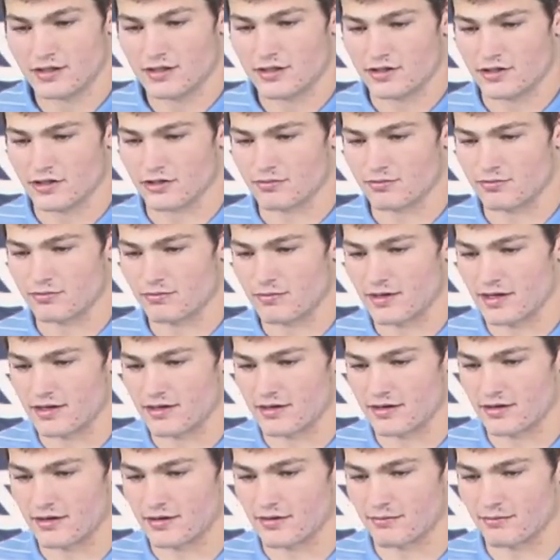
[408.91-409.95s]
we're in
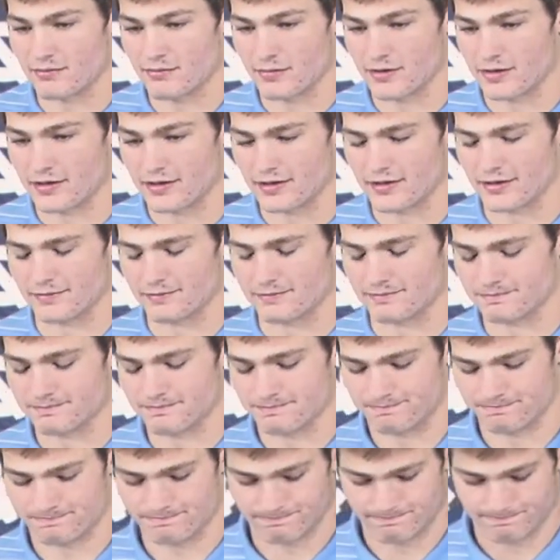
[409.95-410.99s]
the
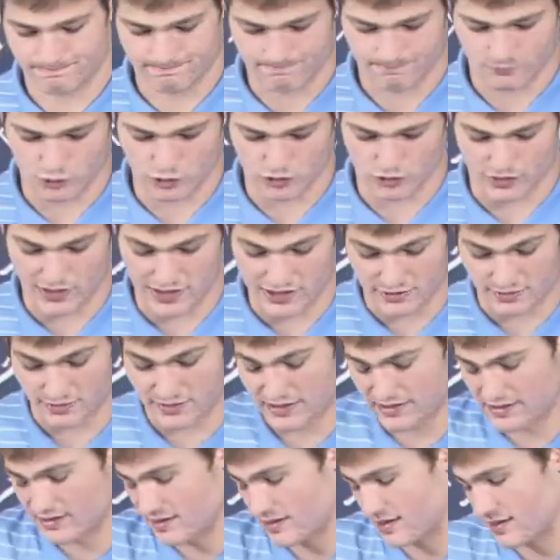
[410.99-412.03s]
right
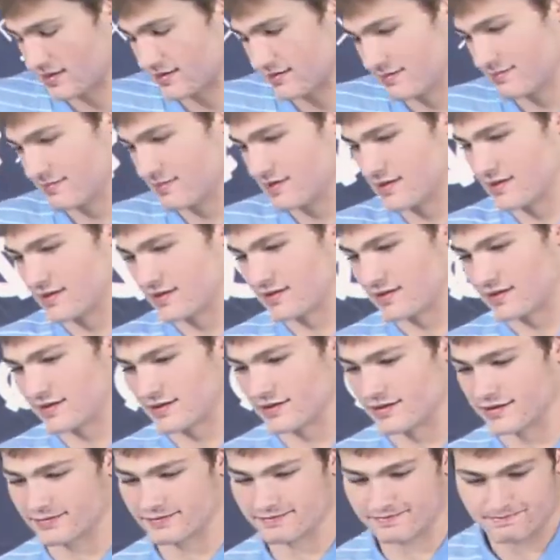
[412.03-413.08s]
spot tonight, and
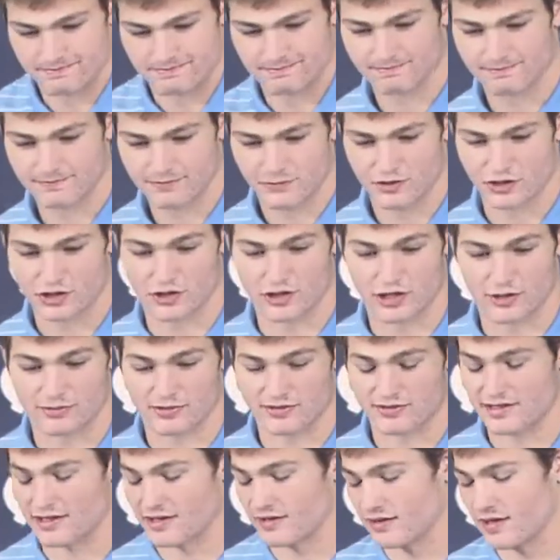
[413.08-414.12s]
you know, helped
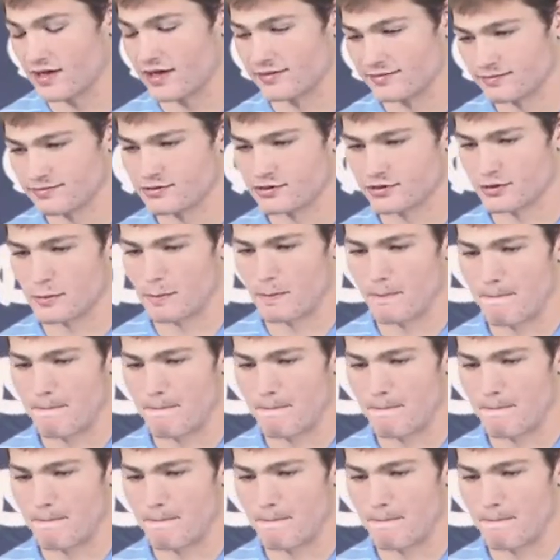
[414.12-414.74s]
us out a lot. So.